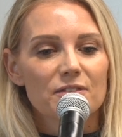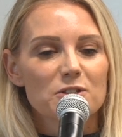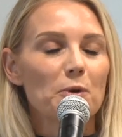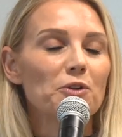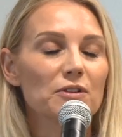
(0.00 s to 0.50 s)

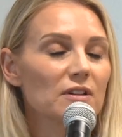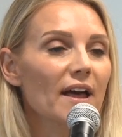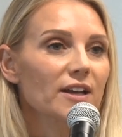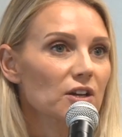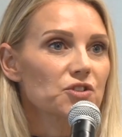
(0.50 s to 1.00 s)
Spoken
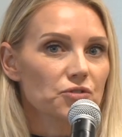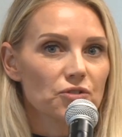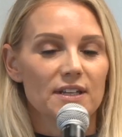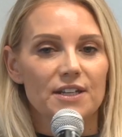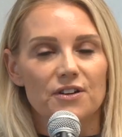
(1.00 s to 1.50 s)
like a
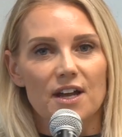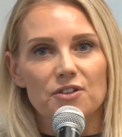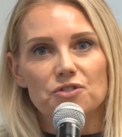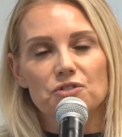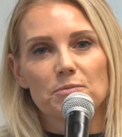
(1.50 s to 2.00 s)
true leader
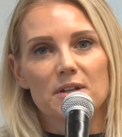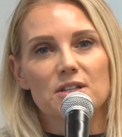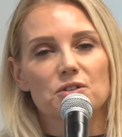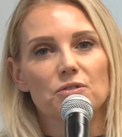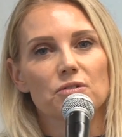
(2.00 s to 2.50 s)
and a true
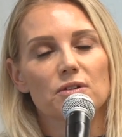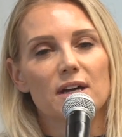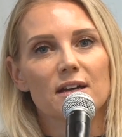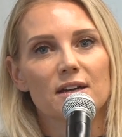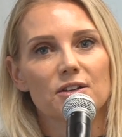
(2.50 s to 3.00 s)
mentor,
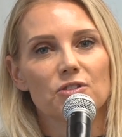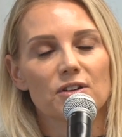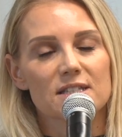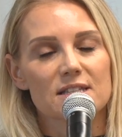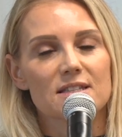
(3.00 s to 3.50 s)
Your
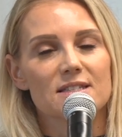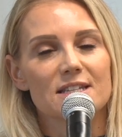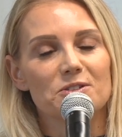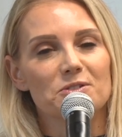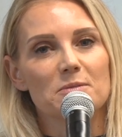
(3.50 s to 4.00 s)

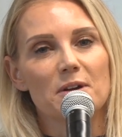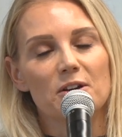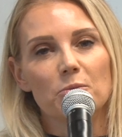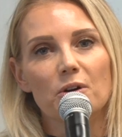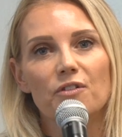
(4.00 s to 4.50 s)
Excellency, Dr.
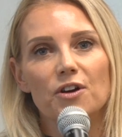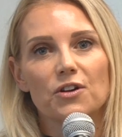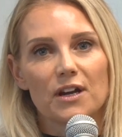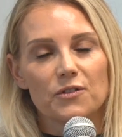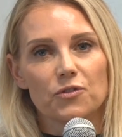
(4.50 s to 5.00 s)
Mariam, we're very
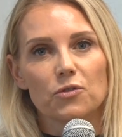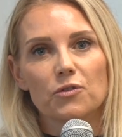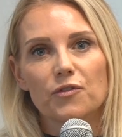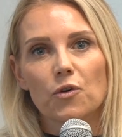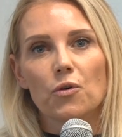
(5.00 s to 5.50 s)

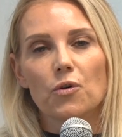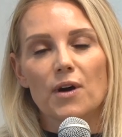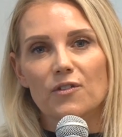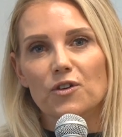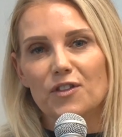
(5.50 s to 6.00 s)
grateful for
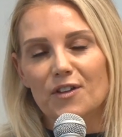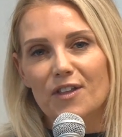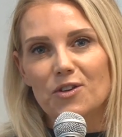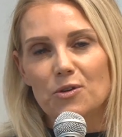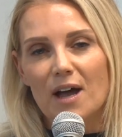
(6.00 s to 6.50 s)
everything
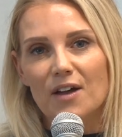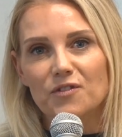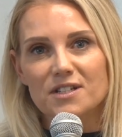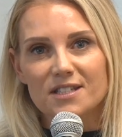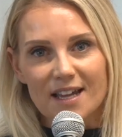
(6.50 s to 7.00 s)
that you
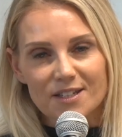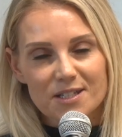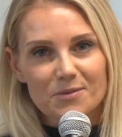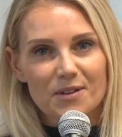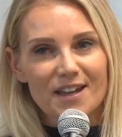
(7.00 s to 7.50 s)
have
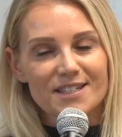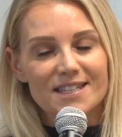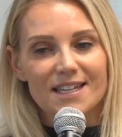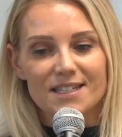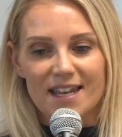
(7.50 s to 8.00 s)
discussed with
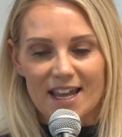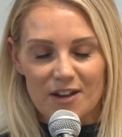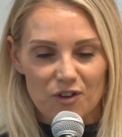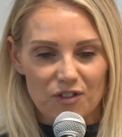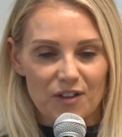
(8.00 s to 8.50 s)
us here today,
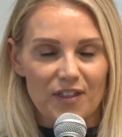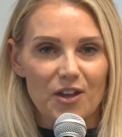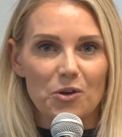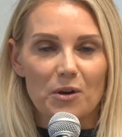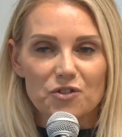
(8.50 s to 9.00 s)
everything
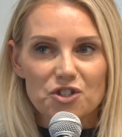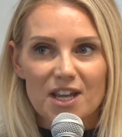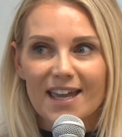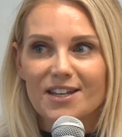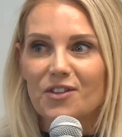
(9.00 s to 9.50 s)
that you have
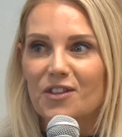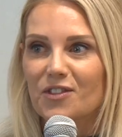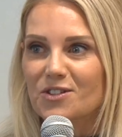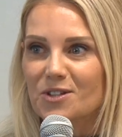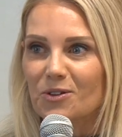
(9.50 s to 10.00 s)
shared. I
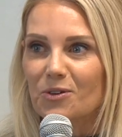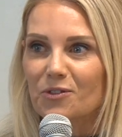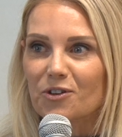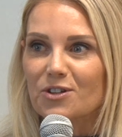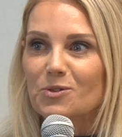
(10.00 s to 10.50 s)
think there's a
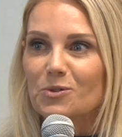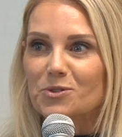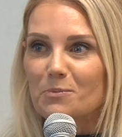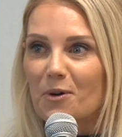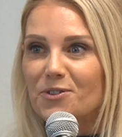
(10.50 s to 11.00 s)
lot for us all
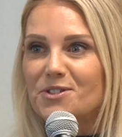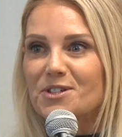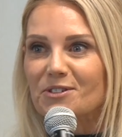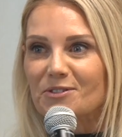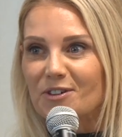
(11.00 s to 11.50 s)
to
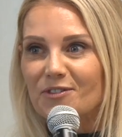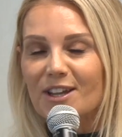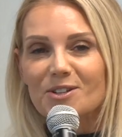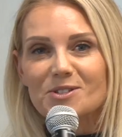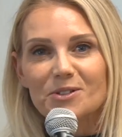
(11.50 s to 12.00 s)
ponder and
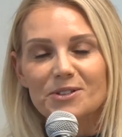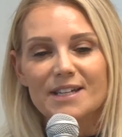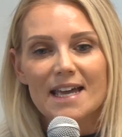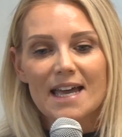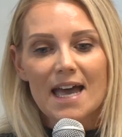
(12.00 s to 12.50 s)
reflect
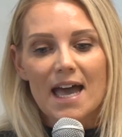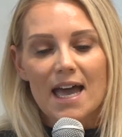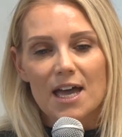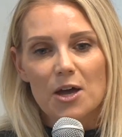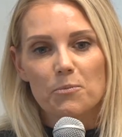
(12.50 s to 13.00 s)
on.
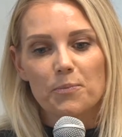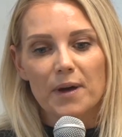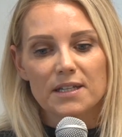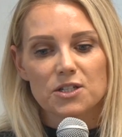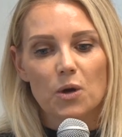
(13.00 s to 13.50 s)

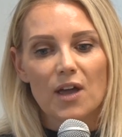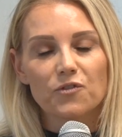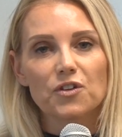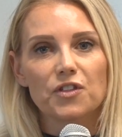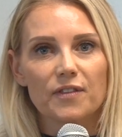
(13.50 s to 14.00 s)
But
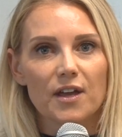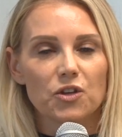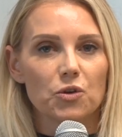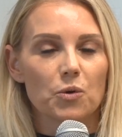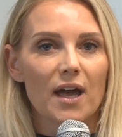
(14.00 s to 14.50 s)
everything
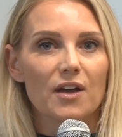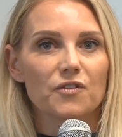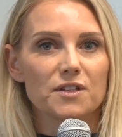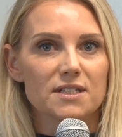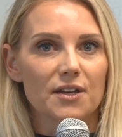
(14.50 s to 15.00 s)
that you
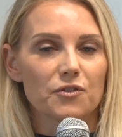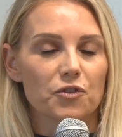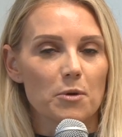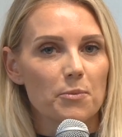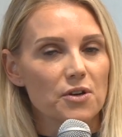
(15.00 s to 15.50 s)
have done
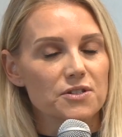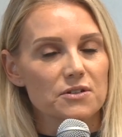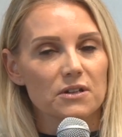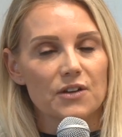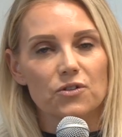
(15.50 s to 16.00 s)
from a
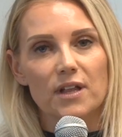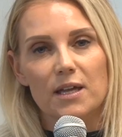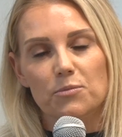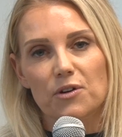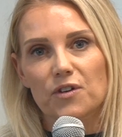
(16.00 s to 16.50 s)
personal level
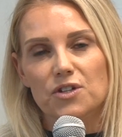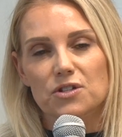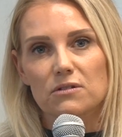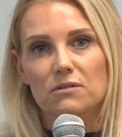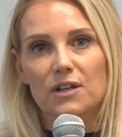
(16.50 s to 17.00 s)
and
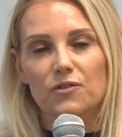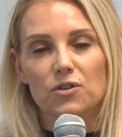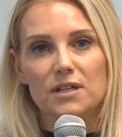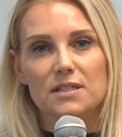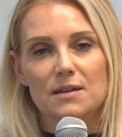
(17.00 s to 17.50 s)
professional
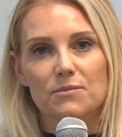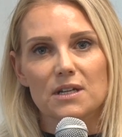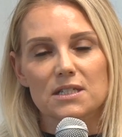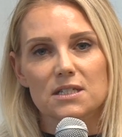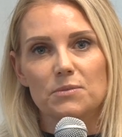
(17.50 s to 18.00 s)
level is
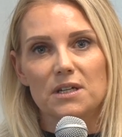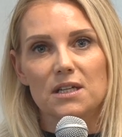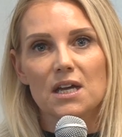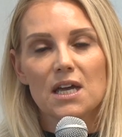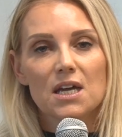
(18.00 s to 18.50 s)
something to
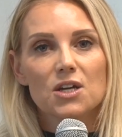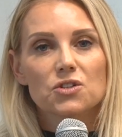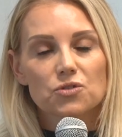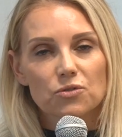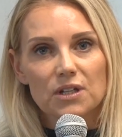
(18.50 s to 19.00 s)
be
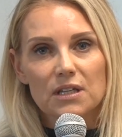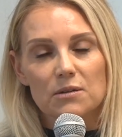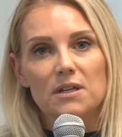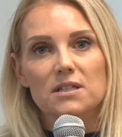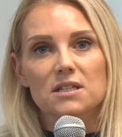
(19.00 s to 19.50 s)
truly
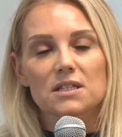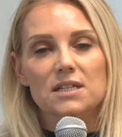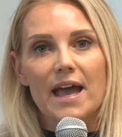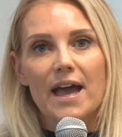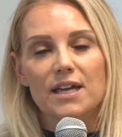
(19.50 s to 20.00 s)

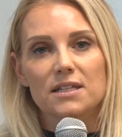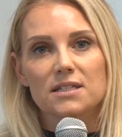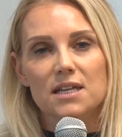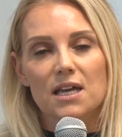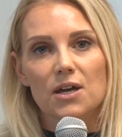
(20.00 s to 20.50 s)
humiliated.
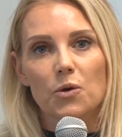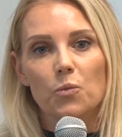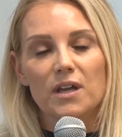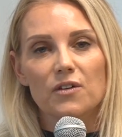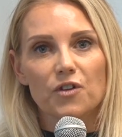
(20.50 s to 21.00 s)

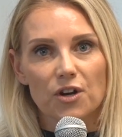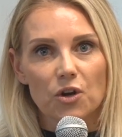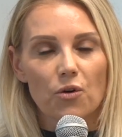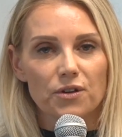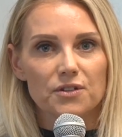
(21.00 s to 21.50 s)
We are
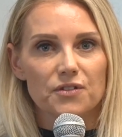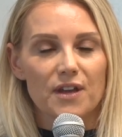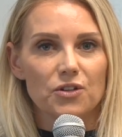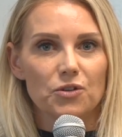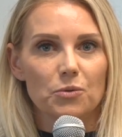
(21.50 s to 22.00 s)
very honest
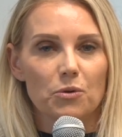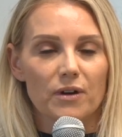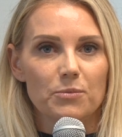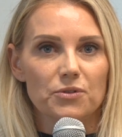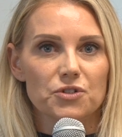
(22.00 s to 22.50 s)
that you were
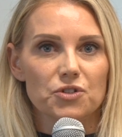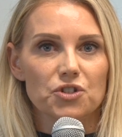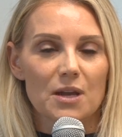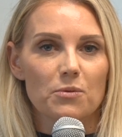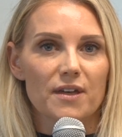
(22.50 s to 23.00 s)
able to
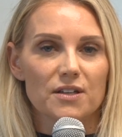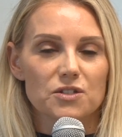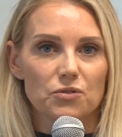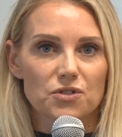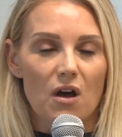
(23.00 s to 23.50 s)
share
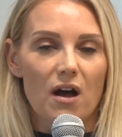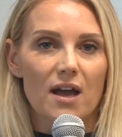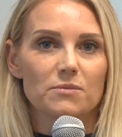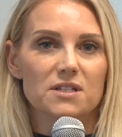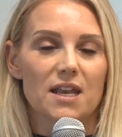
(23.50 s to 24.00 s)
with your
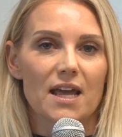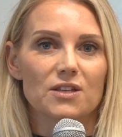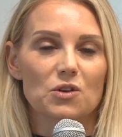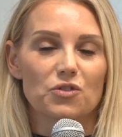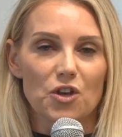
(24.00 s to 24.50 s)
time today.
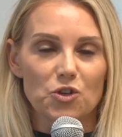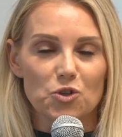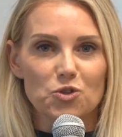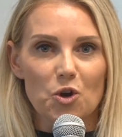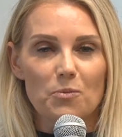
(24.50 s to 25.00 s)
So thank
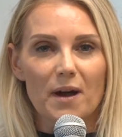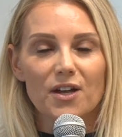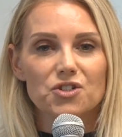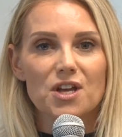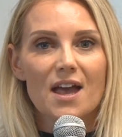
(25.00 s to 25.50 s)
you so
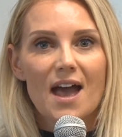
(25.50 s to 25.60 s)
much.